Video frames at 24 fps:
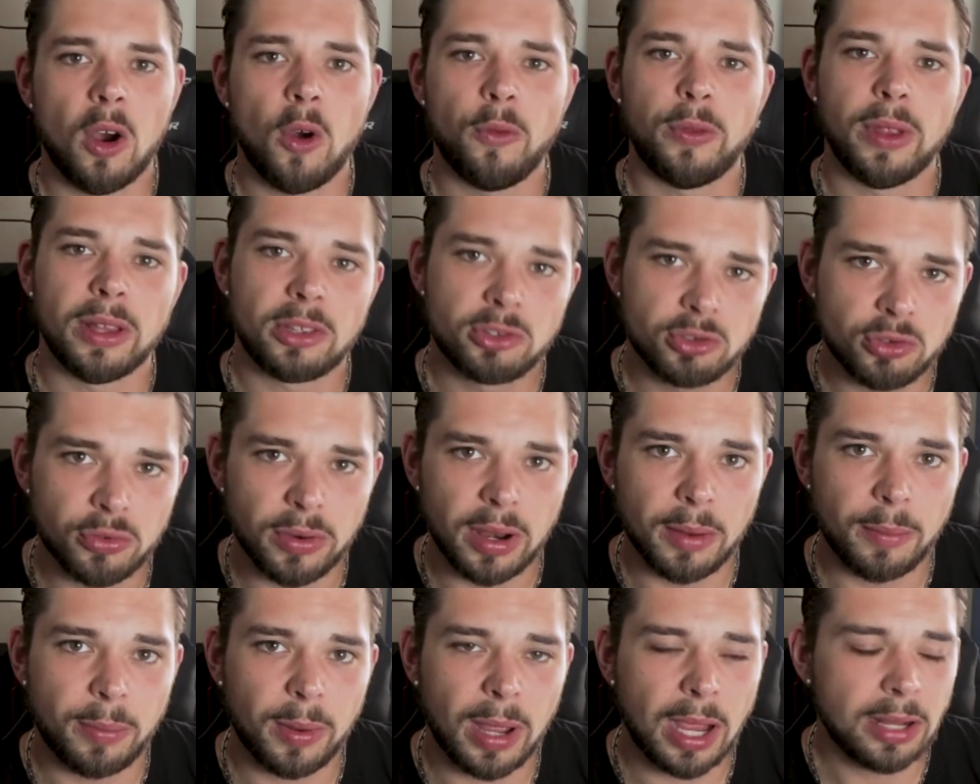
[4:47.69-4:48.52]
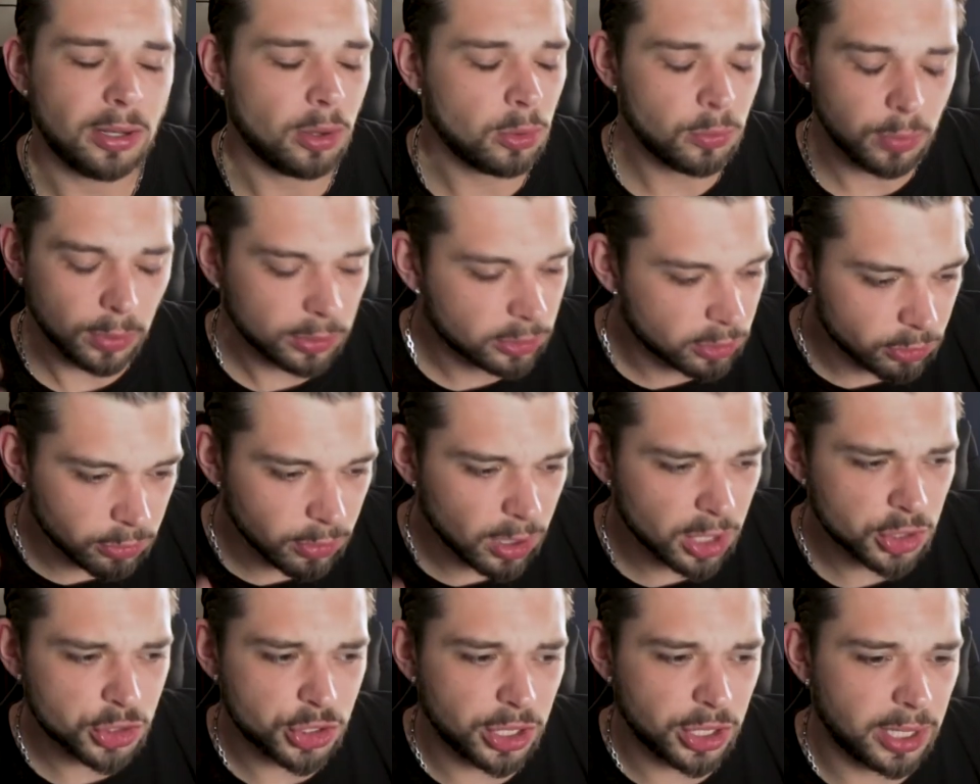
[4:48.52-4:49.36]
of that trip. I don't want to
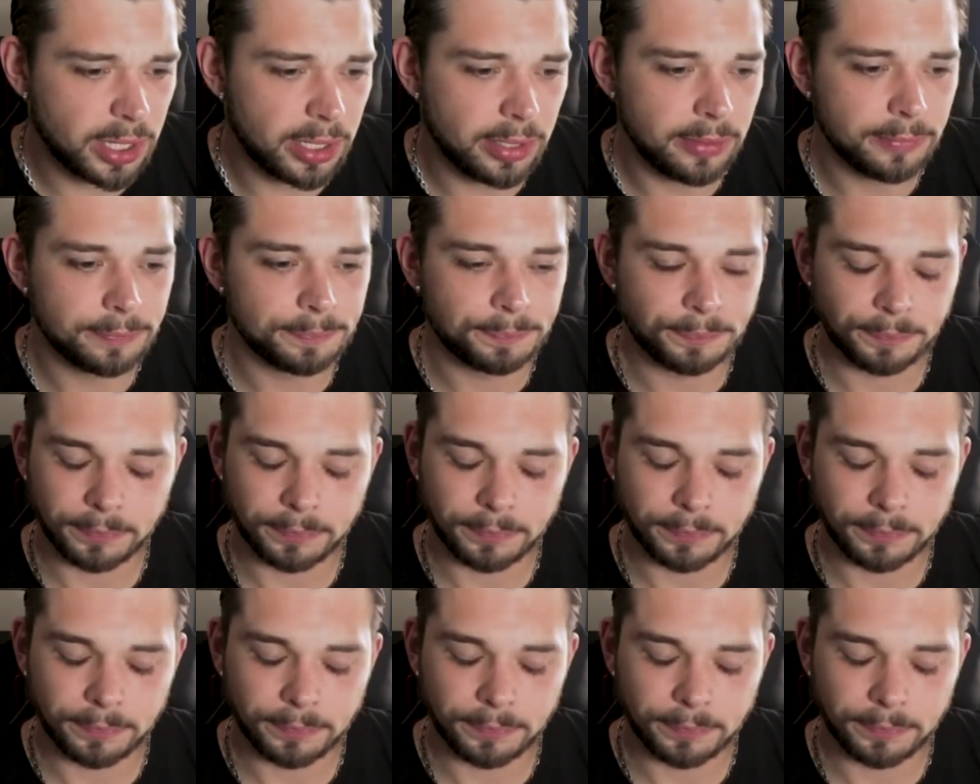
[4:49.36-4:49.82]
rush in.